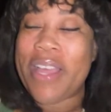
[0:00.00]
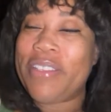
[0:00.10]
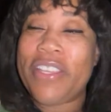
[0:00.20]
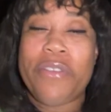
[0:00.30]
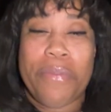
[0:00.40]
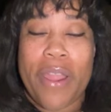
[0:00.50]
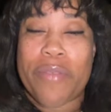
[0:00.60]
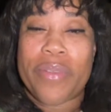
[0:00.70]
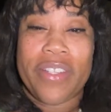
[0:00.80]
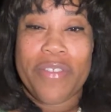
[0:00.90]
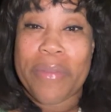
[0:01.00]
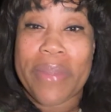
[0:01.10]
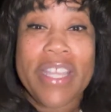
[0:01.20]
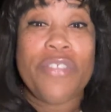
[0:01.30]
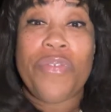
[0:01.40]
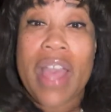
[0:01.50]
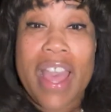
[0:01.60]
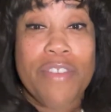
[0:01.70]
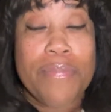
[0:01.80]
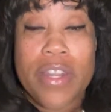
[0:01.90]
You could probably believe it, but it's
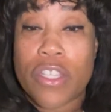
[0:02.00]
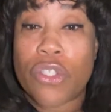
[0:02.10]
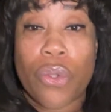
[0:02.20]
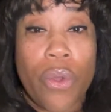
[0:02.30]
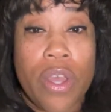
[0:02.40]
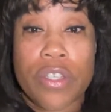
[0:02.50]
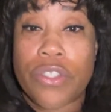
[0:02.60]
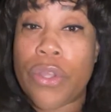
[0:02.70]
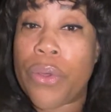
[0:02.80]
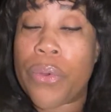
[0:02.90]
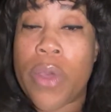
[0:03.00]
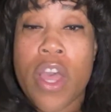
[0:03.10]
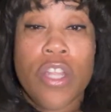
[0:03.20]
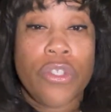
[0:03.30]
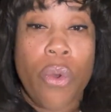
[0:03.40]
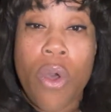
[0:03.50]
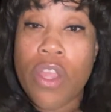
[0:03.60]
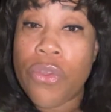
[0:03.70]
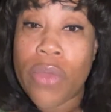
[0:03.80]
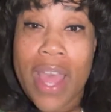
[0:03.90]
5 minutes long. So to all
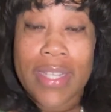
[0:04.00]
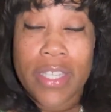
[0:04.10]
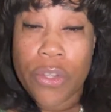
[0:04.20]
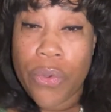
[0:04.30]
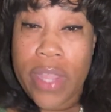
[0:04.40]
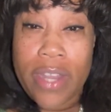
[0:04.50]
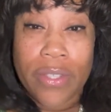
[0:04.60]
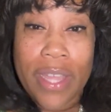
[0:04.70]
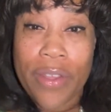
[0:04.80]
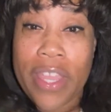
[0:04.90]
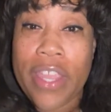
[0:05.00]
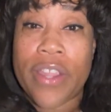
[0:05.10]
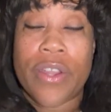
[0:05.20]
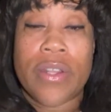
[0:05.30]
you content creators out here